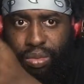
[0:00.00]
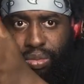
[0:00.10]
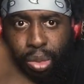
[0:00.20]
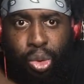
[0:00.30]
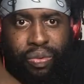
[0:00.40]

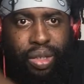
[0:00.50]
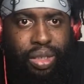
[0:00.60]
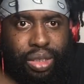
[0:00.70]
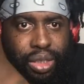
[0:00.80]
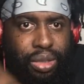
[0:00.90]
movie,
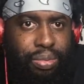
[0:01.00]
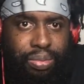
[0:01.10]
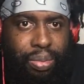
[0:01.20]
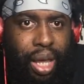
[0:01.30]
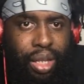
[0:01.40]
just
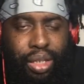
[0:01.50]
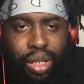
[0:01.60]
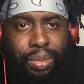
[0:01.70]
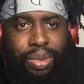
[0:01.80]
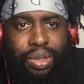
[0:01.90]
by the
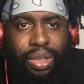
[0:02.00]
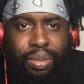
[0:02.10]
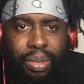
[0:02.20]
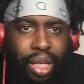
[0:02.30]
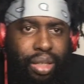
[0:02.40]
numbers.
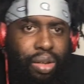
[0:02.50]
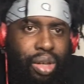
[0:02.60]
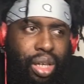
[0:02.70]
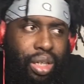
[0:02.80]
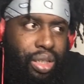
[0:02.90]
I'm like,
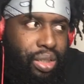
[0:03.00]
okay.